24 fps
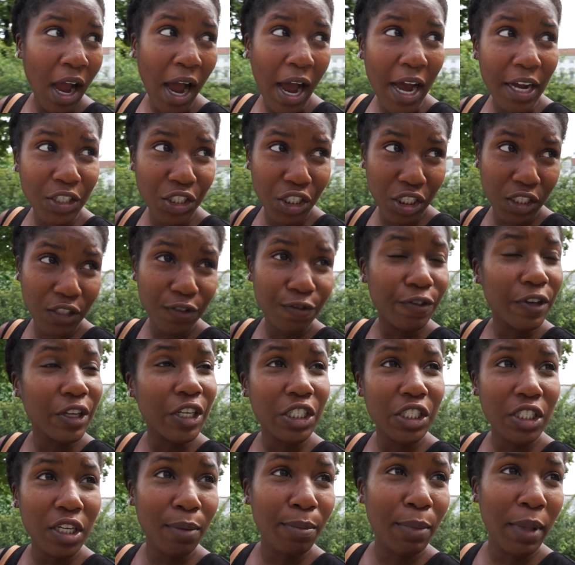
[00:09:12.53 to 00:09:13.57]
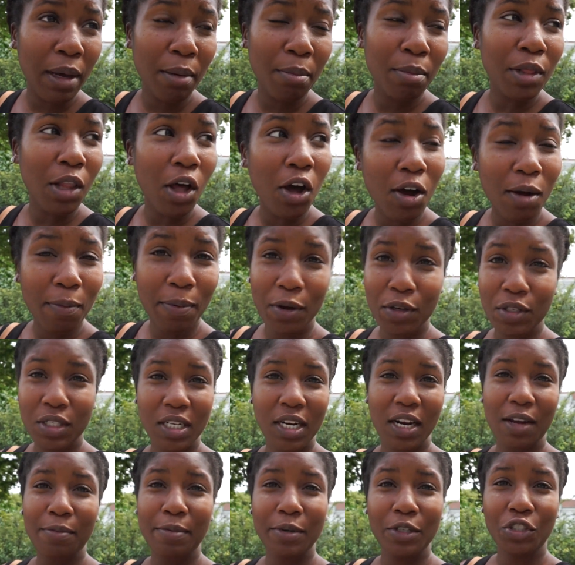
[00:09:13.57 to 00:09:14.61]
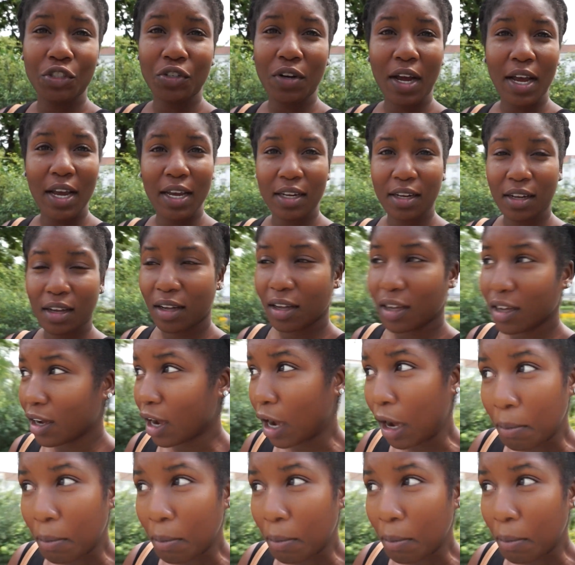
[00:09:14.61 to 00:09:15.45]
I just finished up that blog post that I've been trying to